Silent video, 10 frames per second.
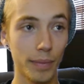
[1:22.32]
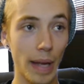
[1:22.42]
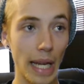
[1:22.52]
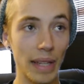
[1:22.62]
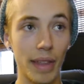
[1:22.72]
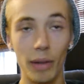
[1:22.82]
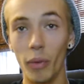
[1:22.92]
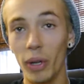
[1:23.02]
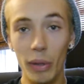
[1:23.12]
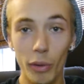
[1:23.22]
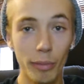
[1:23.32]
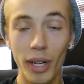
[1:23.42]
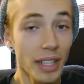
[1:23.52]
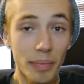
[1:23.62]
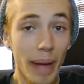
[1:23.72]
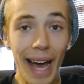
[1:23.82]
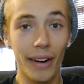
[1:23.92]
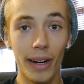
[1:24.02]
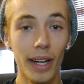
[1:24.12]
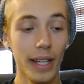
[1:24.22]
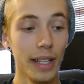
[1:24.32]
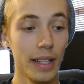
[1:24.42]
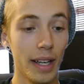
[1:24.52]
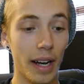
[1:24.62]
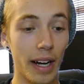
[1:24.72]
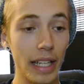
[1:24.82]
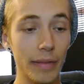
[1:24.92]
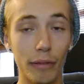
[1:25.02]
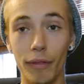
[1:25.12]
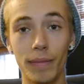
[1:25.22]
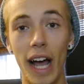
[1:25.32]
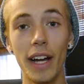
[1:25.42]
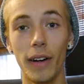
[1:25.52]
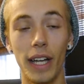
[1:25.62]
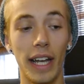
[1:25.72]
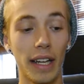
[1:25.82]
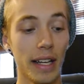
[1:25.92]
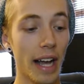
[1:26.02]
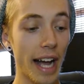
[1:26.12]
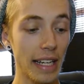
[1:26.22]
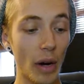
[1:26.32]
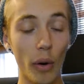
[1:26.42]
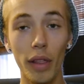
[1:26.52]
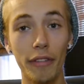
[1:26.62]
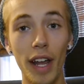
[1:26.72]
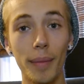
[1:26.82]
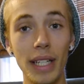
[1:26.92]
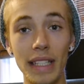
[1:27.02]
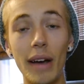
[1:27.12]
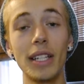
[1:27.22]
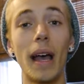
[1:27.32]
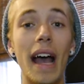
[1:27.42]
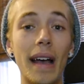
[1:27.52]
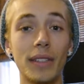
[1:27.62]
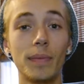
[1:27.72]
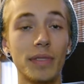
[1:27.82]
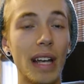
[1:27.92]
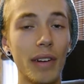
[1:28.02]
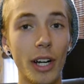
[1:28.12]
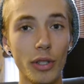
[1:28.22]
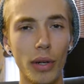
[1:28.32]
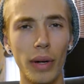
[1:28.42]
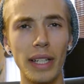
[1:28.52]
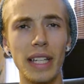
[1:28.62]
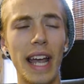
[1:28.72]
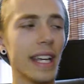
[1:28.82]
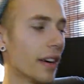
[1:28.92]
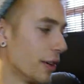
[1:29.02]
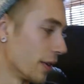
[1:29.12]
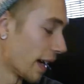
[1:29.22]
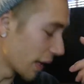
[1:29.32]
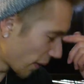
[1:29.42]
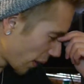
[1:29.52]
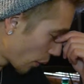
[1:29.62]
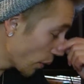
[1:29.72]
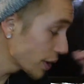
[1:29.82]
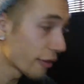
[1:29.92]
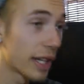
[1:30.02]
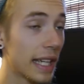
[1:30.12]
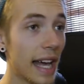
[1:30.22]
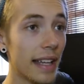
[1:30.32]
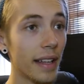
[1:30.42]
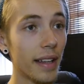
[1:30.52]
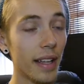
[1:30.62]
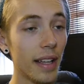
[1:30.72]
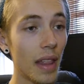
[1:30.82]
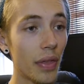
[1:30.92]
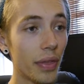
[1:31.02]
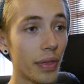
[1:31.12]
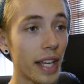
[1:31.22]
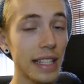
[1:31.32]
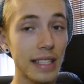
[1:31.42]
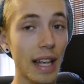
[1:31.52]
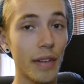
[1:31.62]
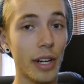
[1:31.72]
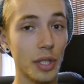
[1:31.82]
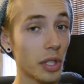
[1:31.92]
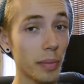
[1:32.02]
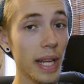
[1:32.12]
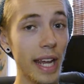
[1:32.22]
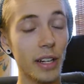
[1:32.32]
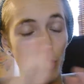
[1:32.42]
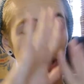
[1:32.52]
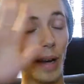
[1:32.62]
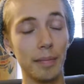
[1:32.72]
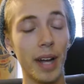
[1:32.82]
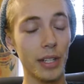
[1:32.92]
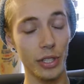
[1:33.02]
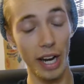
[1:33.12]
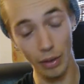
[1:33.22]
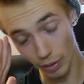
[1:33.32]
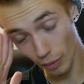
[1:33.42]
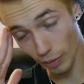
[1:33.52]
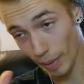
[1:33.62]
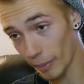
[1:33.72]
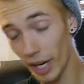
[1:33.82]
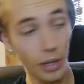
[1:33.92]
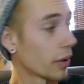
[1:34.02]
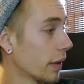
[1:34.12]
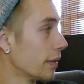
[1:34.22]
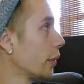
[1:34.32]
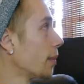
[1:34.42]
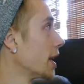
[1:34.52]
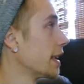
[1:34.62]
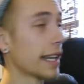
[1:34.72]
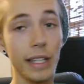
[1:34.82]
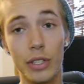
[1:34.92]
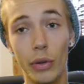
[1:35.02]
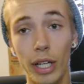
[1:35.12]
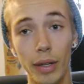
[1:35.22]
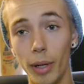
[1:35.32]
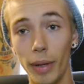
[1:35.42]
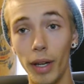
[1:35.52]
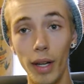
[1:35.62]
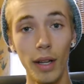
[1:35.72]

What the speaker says: anything really, Wolfbark, doesn't matter. Even Tiger King, I can Horn of the Phantom Beast, now has 700, or is it 800? I always forget. I think it's 700, could be 800, I don't know, remember, I don't know even where my deck is to look at the moment.